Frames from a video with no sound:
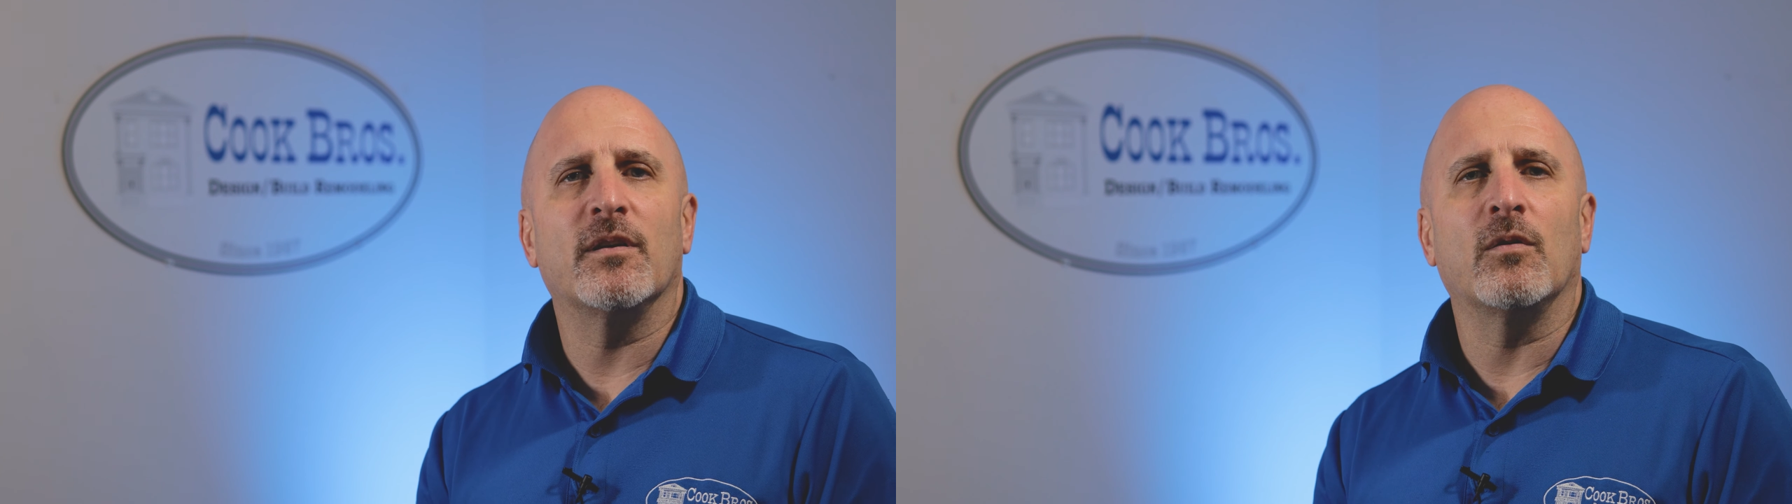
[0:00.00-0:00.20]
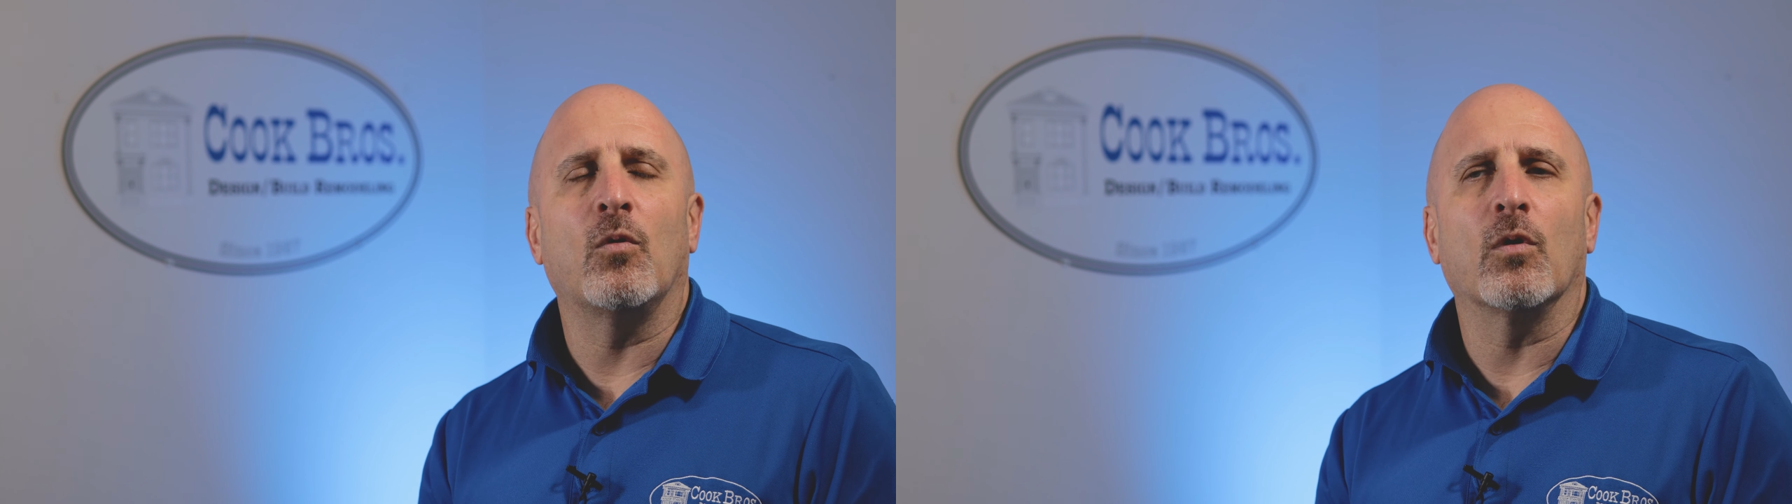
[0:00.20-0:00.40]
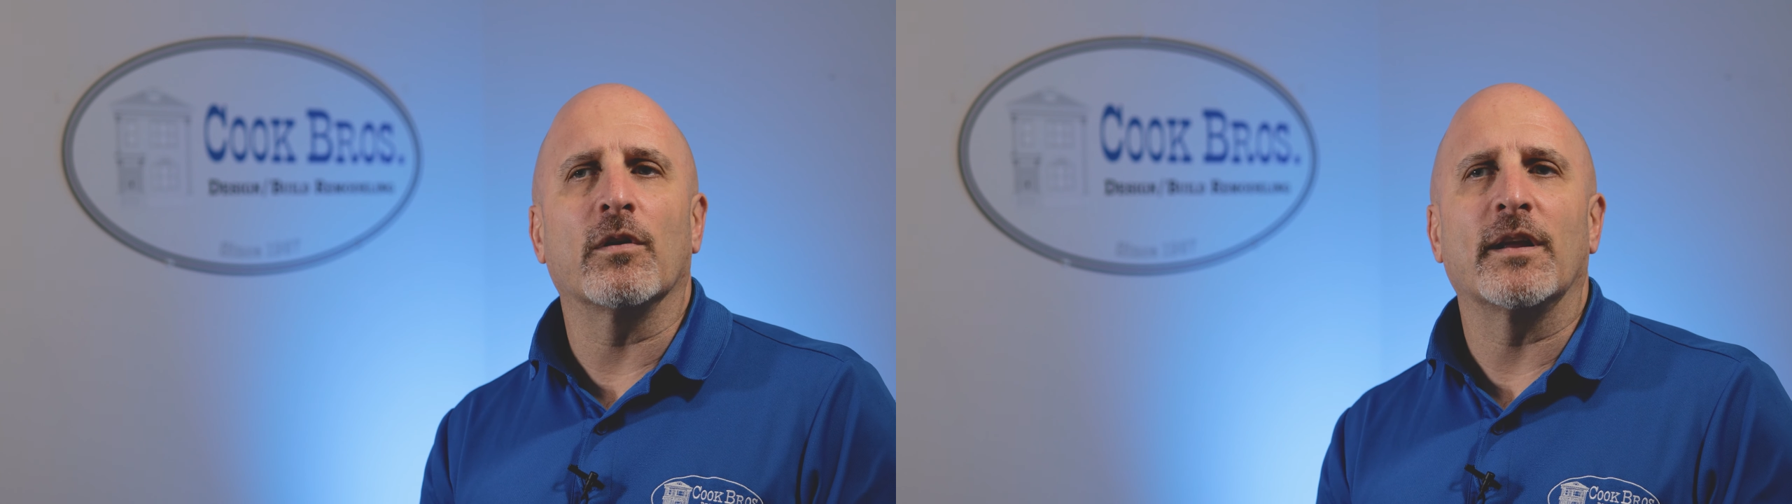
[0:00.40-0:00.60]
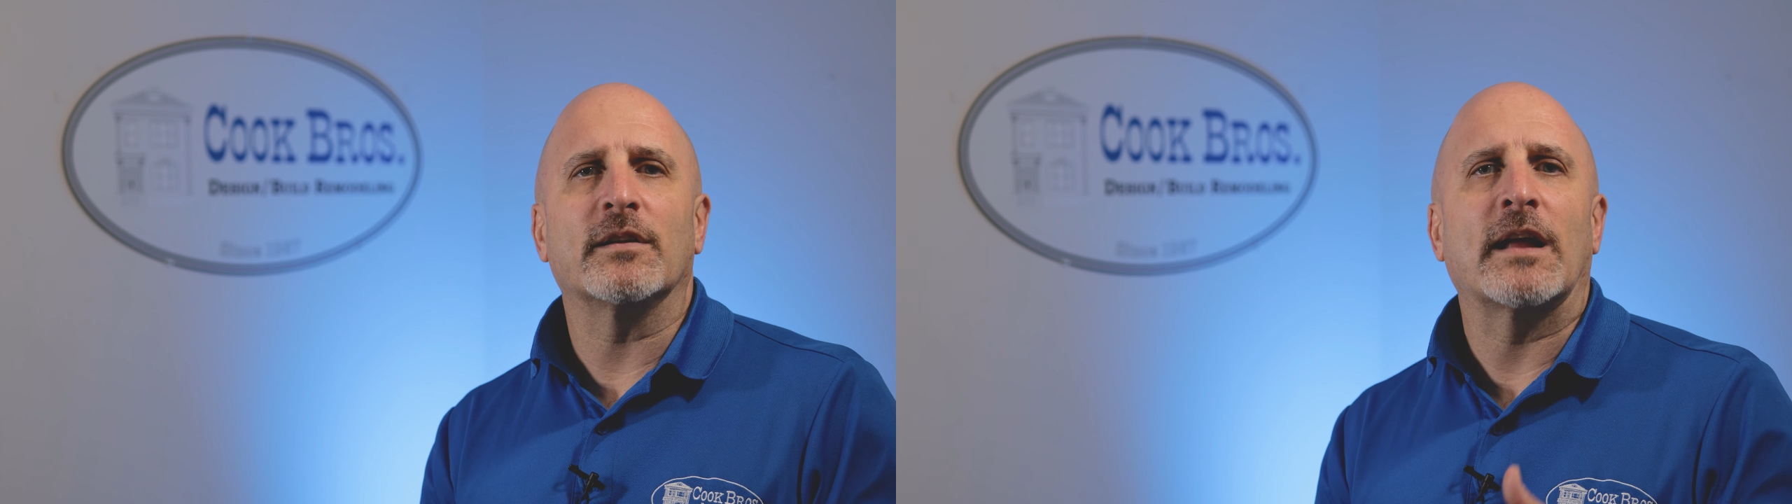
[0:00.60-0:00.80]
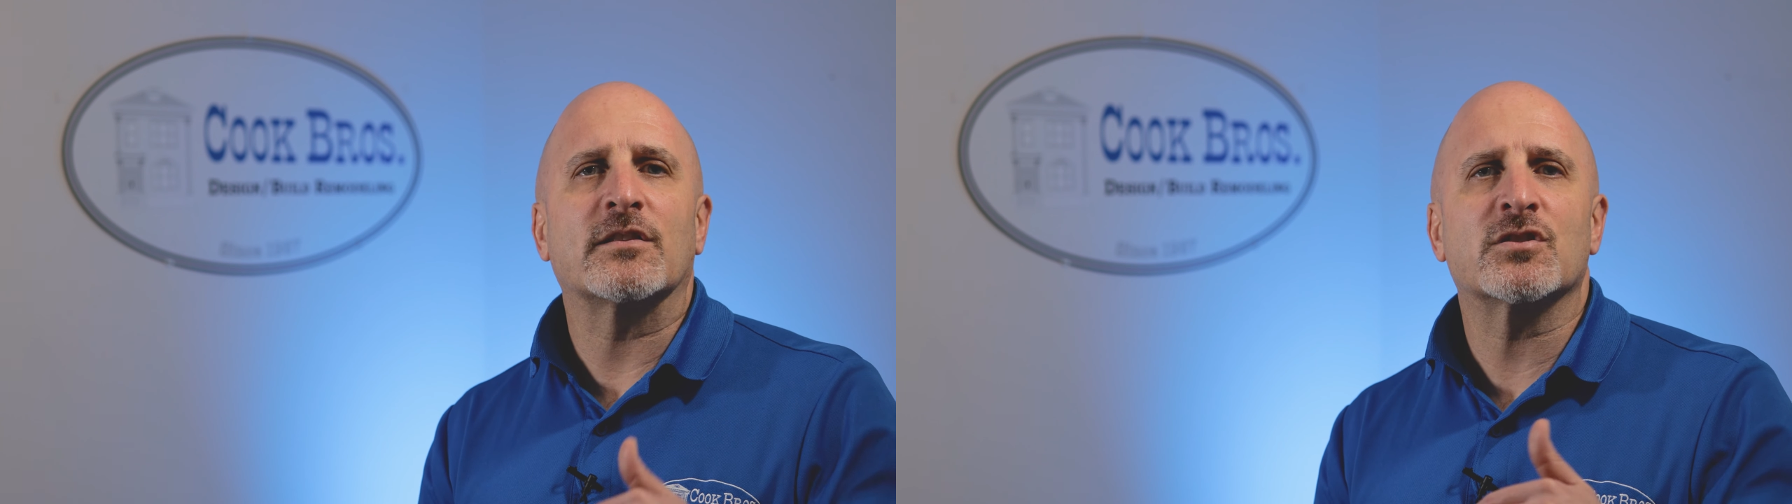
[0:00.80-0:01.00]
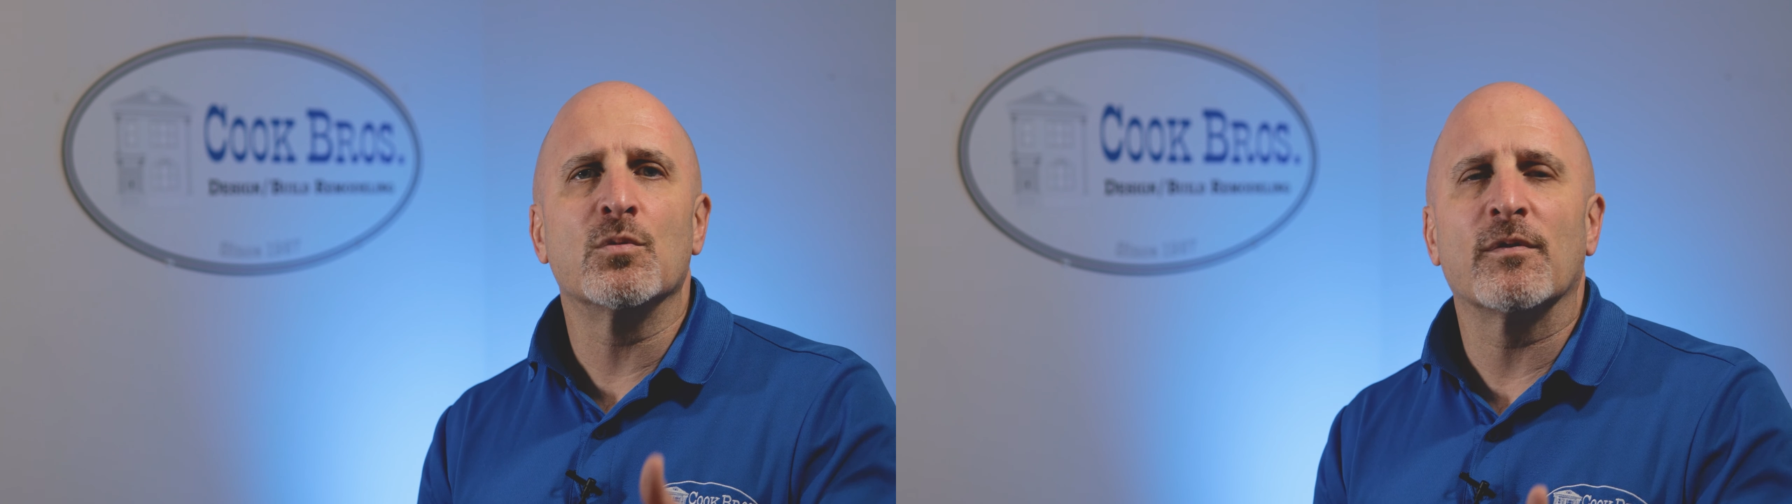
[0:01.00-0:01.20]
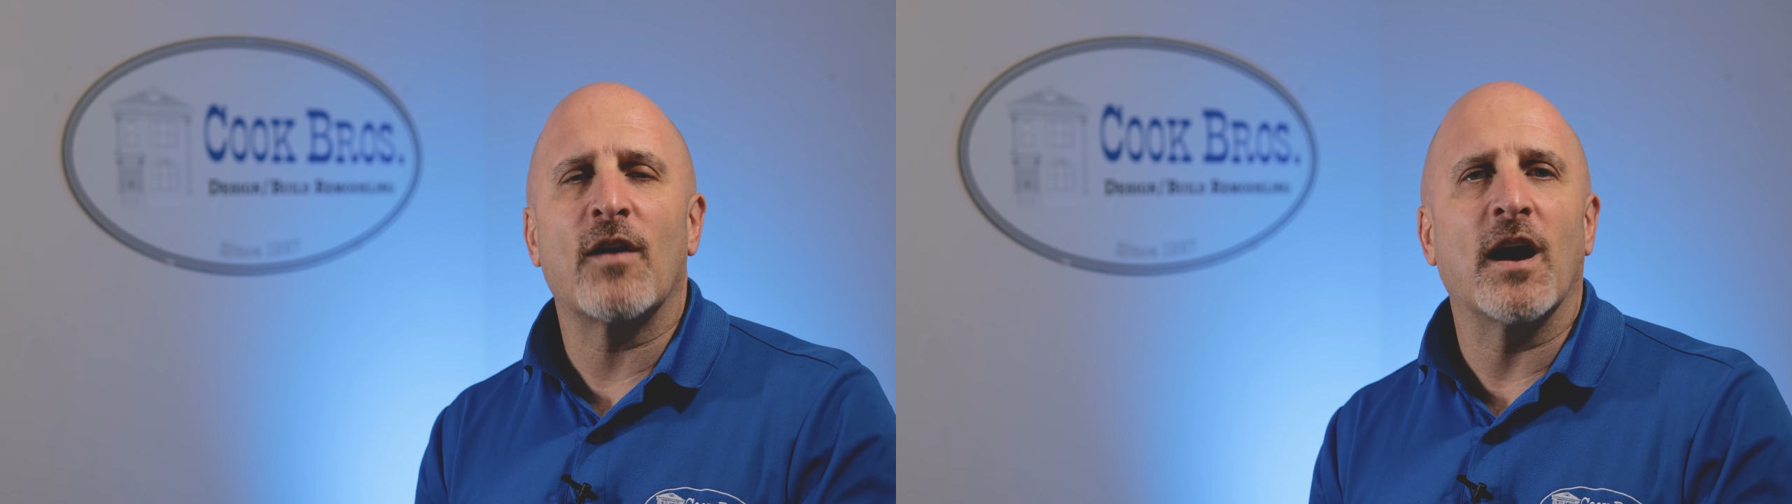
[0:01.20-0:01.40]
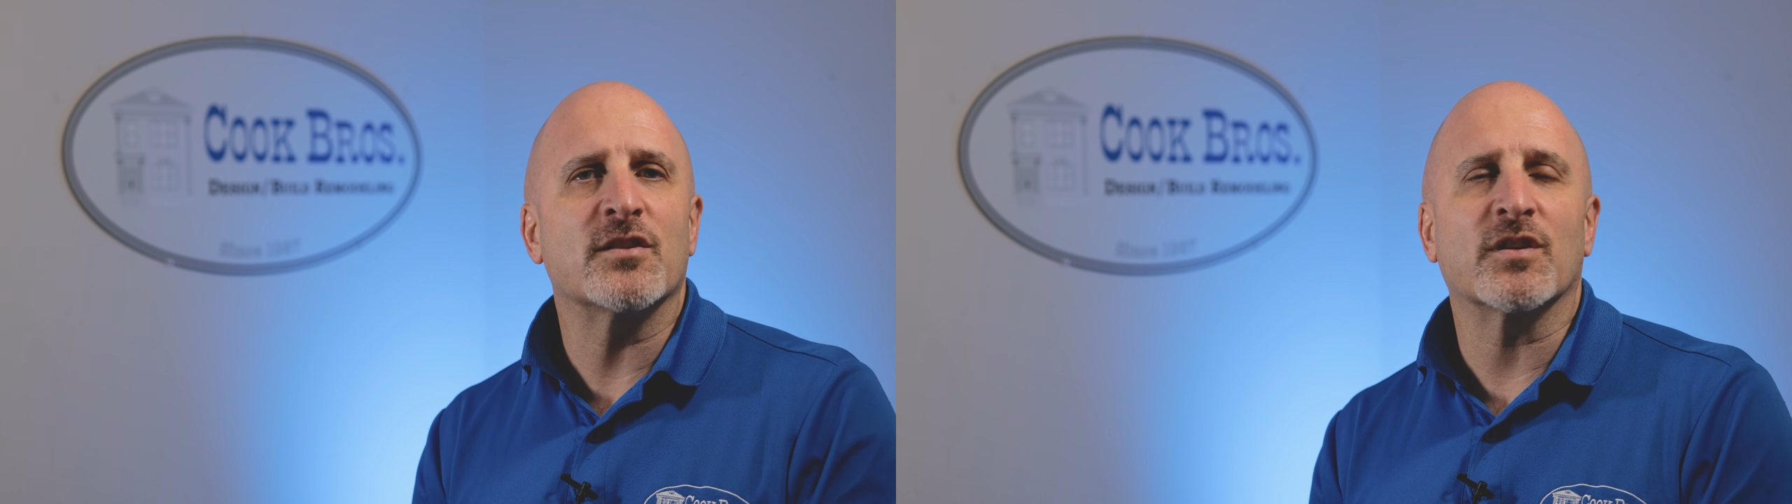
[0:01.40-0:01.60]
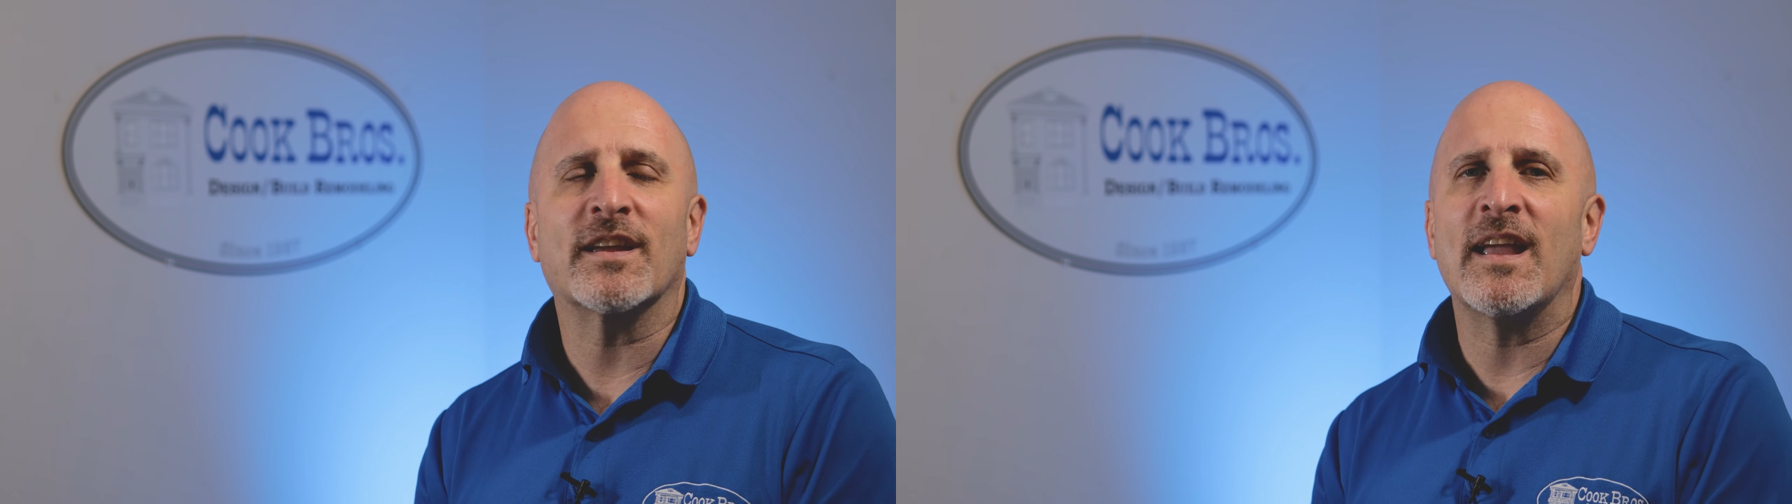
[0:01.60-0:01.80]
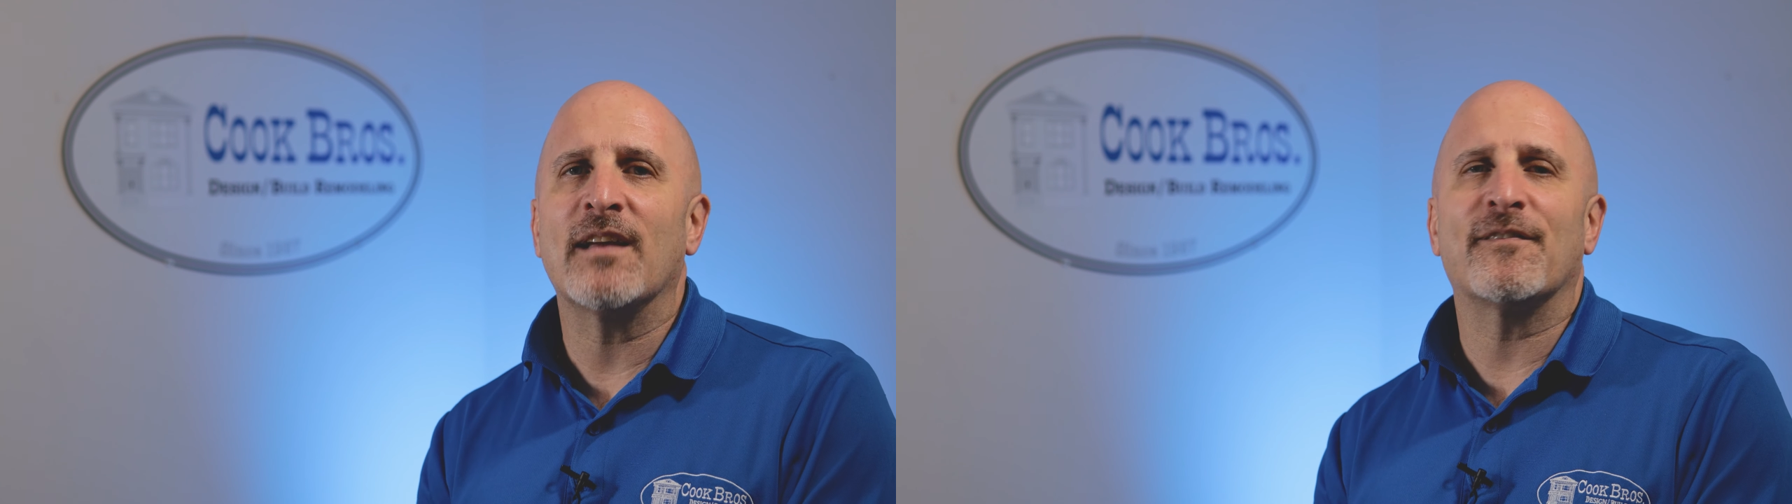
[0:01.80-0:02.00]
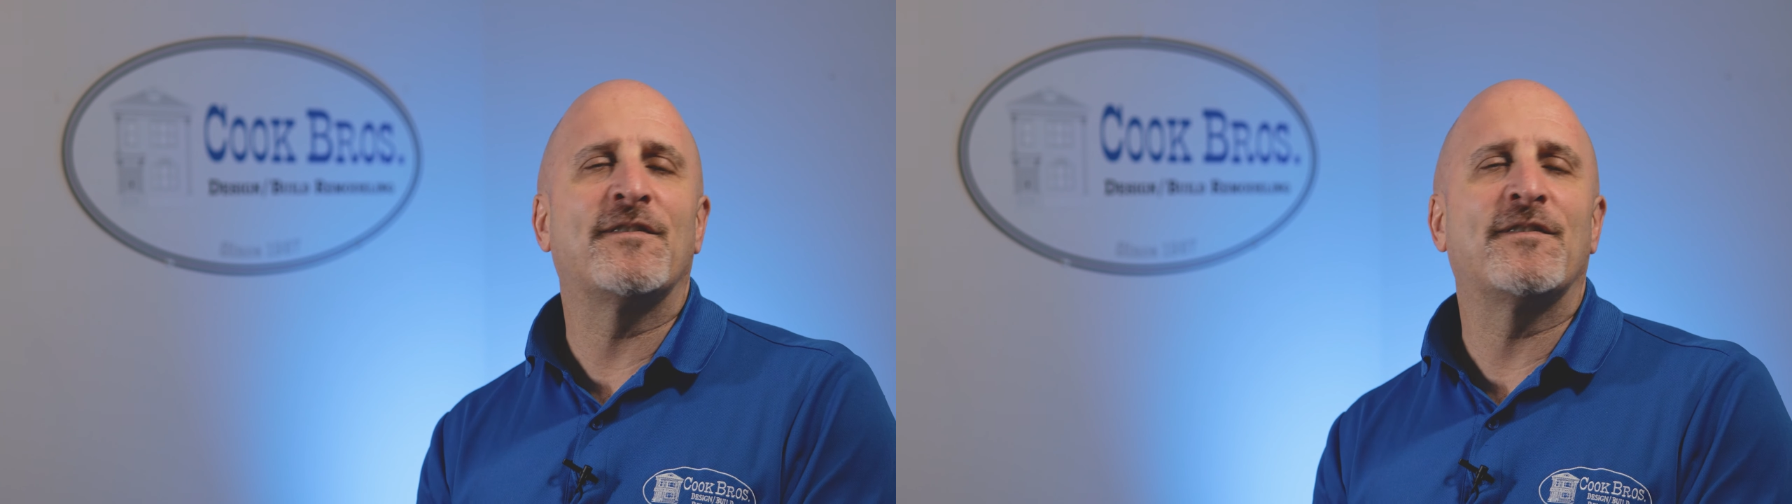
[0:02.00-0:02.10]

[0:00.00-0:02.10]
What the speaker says: or that supervisor can't